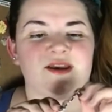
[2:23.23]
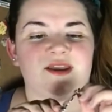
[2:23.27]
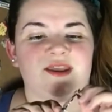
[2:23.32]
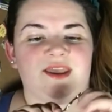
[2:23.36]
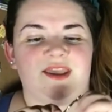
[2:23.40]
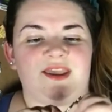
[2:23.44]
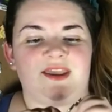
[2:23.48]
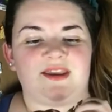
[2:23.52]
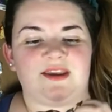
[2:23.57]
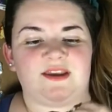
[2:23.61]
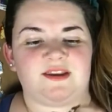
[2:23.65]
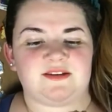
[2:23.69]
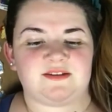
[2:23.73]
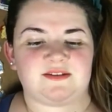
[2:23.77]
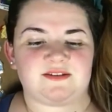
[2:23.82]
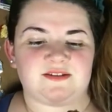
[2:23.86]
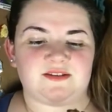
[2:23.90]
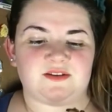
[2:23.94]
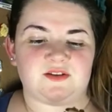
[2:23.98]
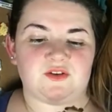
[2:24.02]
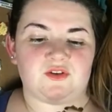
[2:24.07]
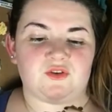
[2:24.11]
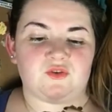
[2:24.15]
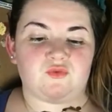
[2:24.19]
And
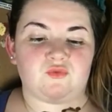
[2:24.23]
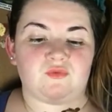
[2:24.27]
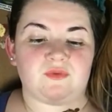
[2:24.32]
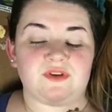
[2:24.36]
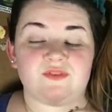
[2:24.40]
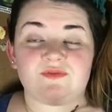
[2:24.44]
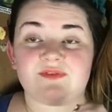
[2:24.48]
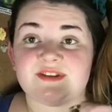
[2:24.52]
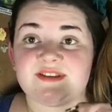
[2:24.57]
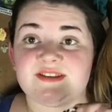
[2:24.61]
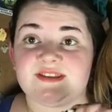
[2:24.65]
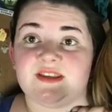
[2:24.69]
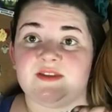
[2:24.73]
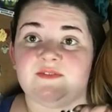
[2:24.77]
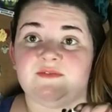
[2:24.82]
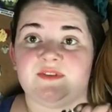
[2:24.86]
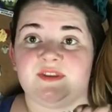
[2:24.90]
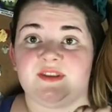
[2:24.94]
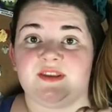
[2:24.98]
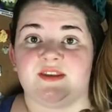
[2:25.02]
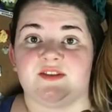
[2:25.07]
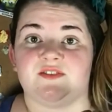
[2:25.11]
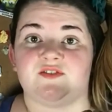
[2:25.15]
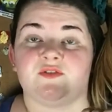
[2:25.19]
we received
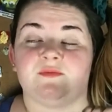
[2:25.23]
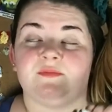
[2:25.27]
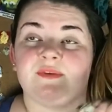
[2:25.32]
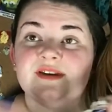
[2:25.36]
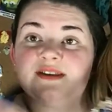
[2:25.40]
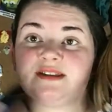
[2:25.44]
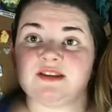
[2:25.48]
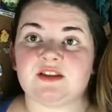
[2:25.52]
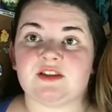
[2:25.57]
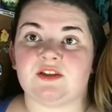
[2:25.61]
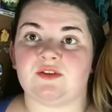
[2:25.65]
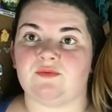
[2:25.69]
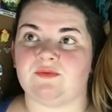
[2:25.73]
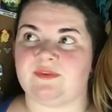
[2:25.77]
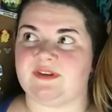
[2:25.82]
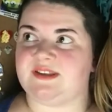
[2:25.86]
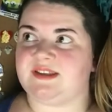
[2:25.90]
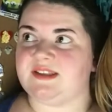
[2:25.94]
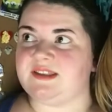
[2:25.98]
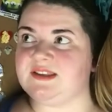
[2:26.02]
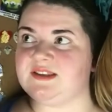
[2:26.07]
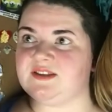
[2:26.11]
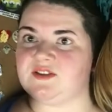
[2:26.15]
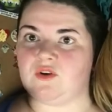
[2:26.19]
these. So basically we
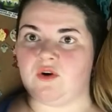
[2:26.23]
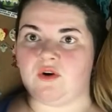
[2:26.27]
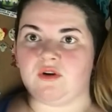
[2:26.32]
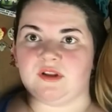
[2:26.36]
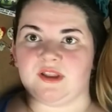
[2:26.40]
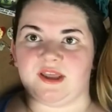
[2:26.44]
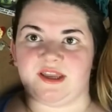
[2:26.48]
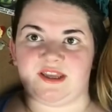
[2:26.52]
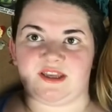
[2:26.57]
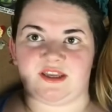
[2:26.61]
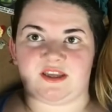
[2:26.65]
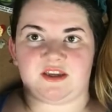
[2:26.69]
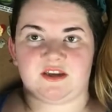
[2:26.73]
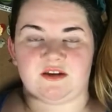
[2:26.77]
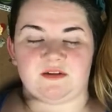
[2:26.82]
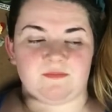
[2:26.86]
did this whole like